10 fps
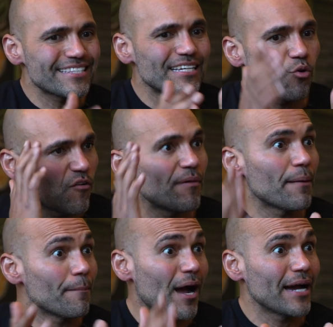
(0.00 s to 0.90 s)
thing off my
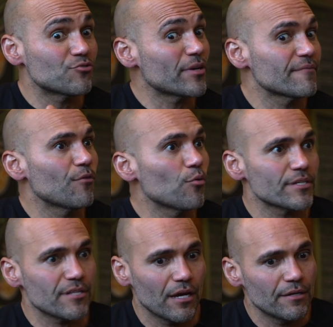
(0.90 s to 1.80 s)
mind so I can
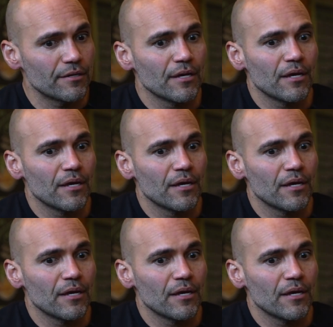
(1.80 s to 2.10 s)
focus on